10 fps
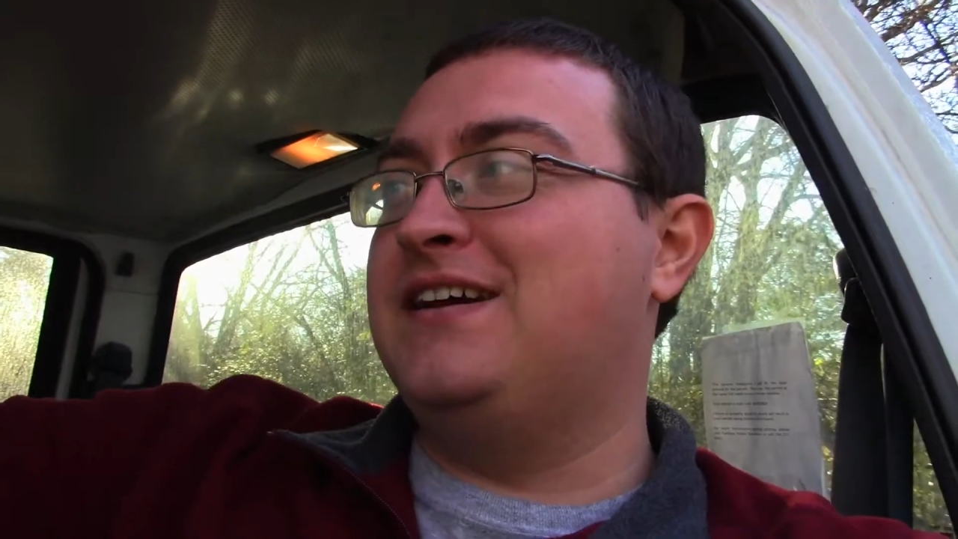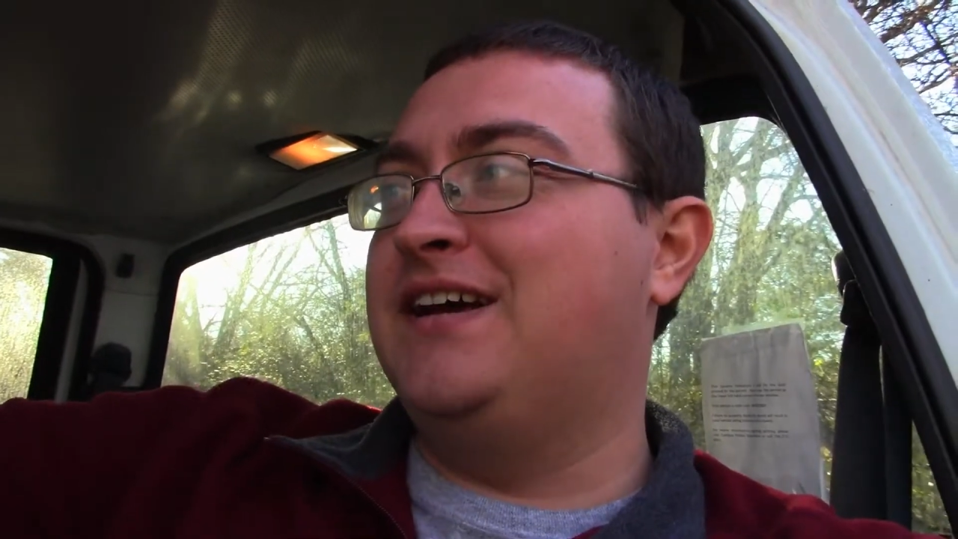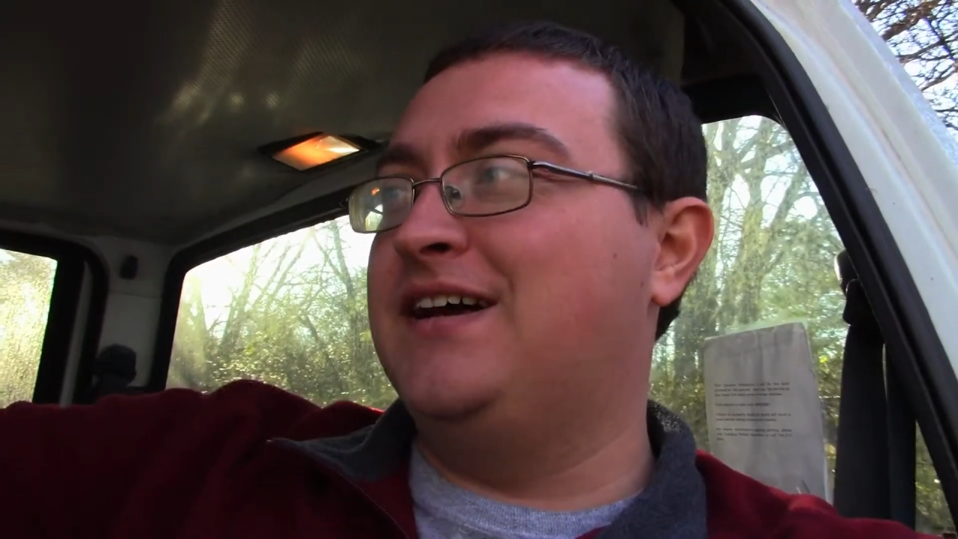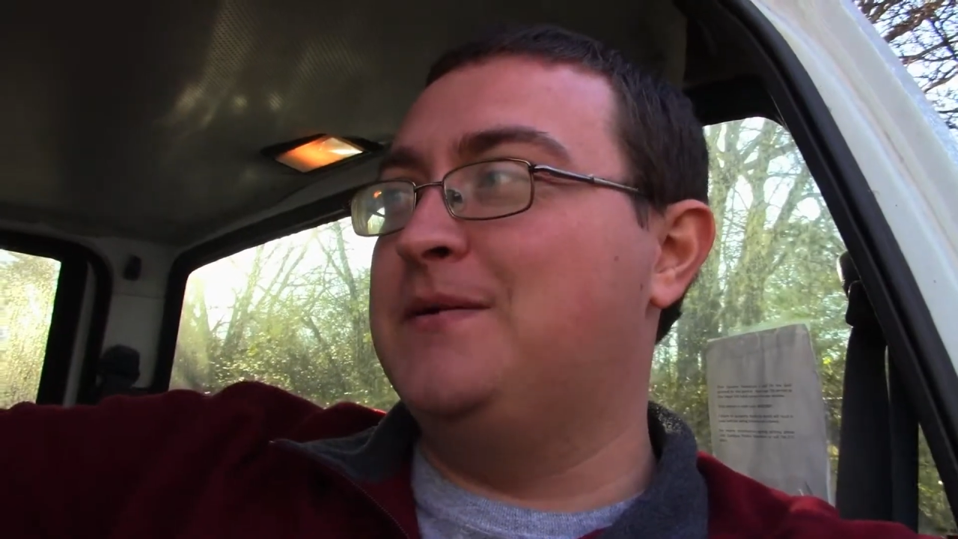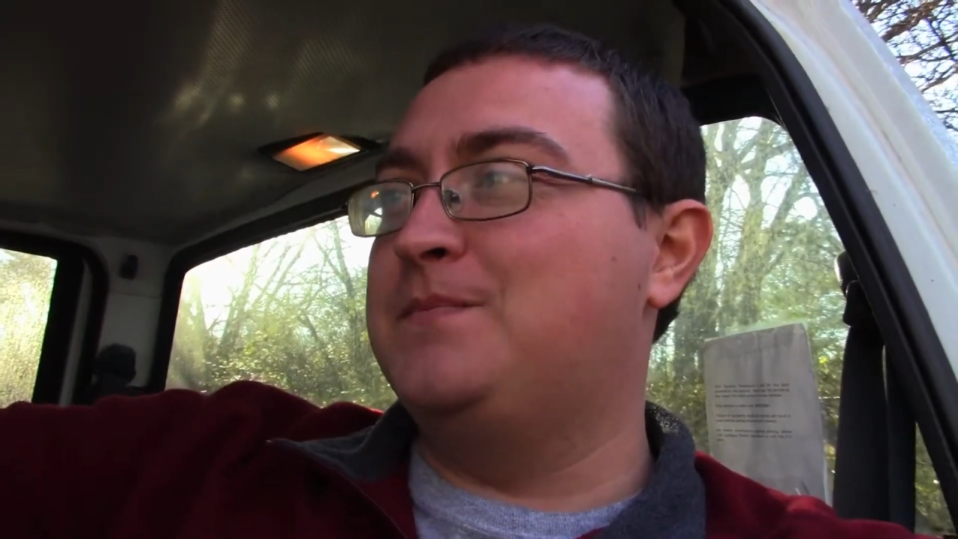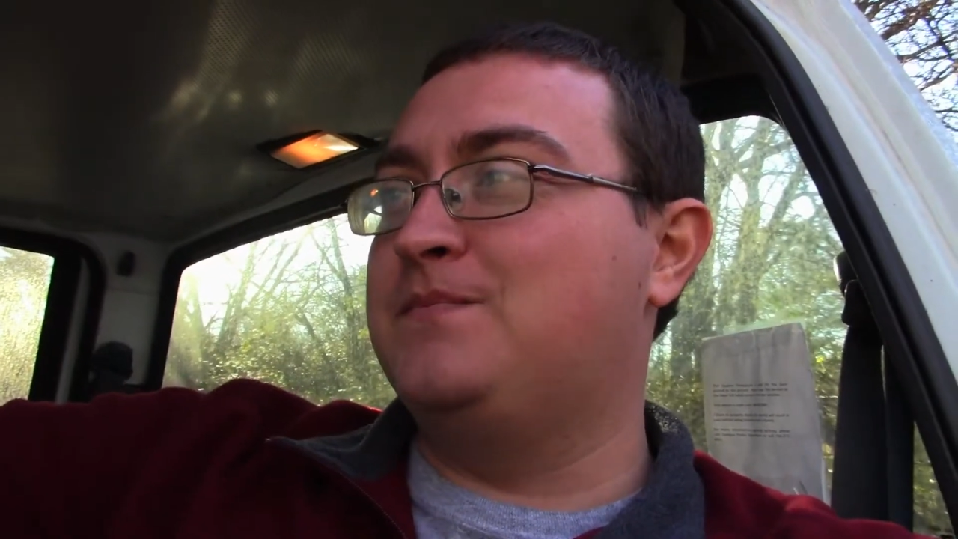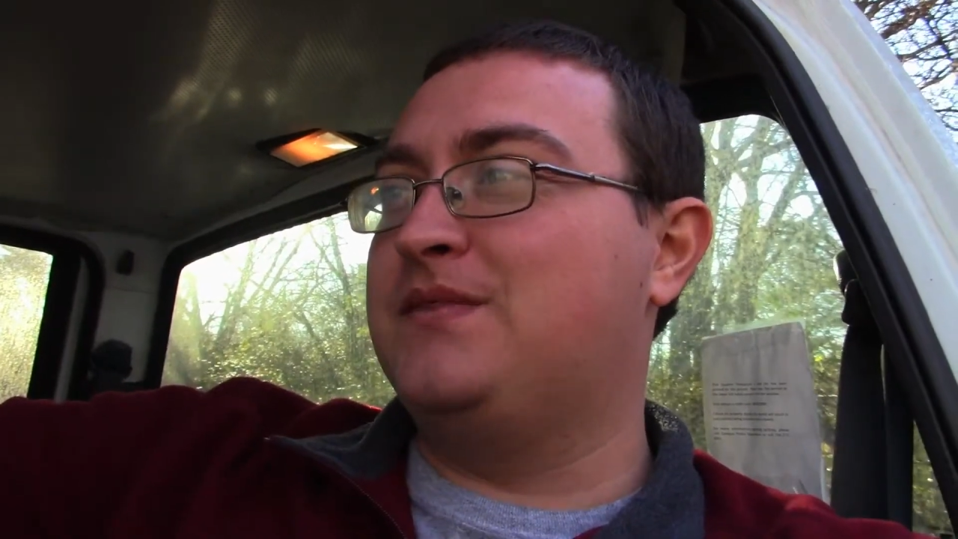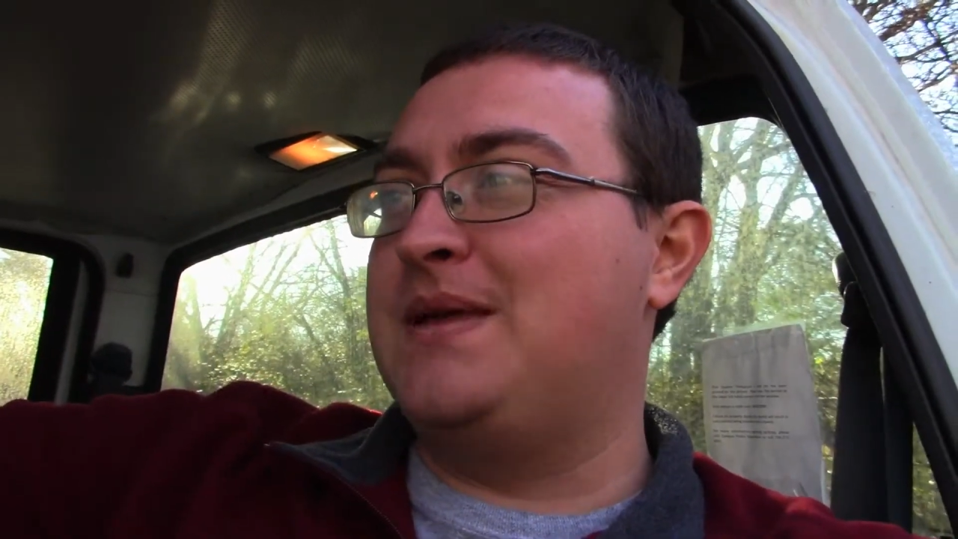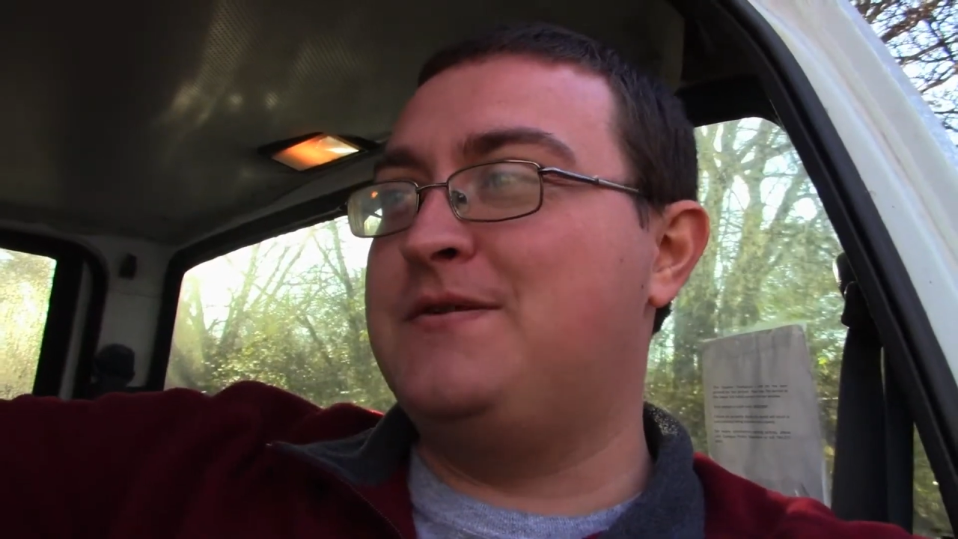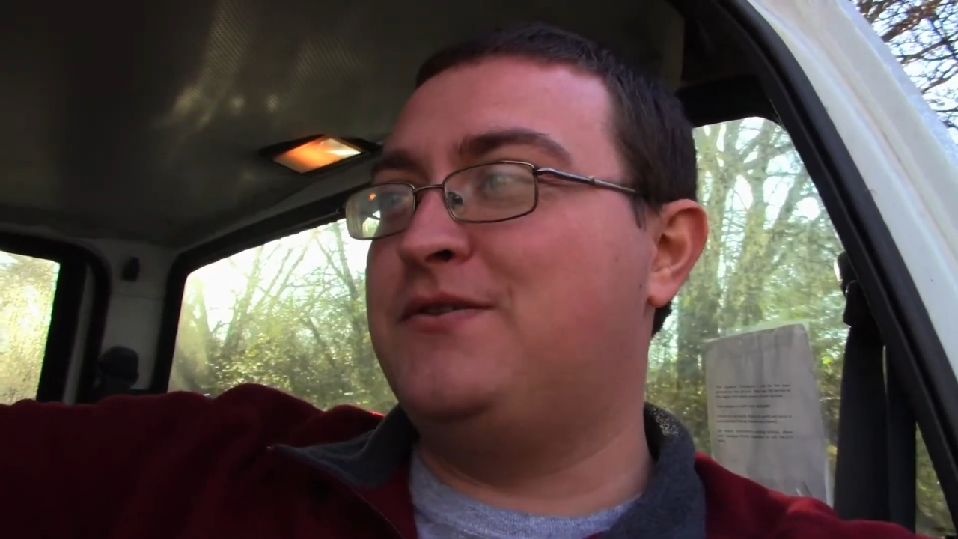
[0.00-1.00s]

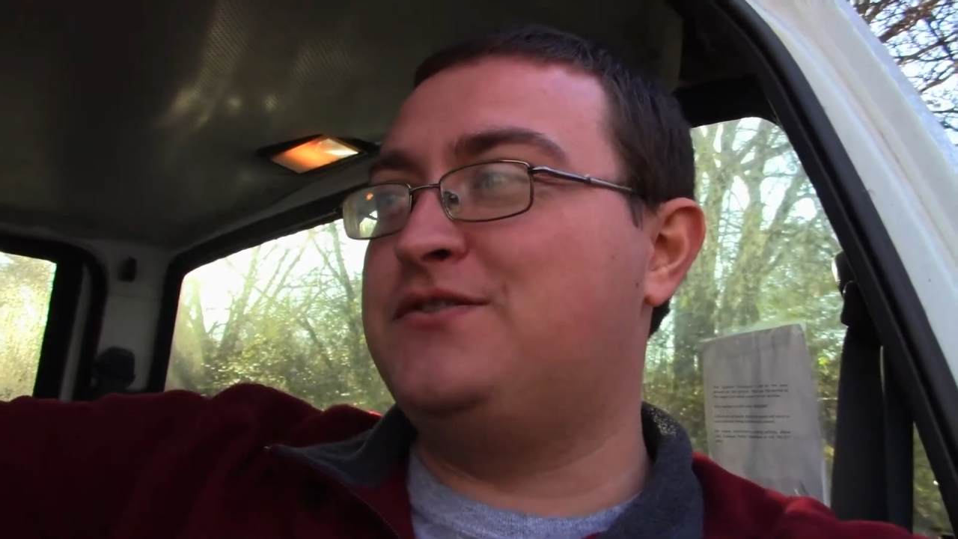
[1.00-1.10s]
Let me know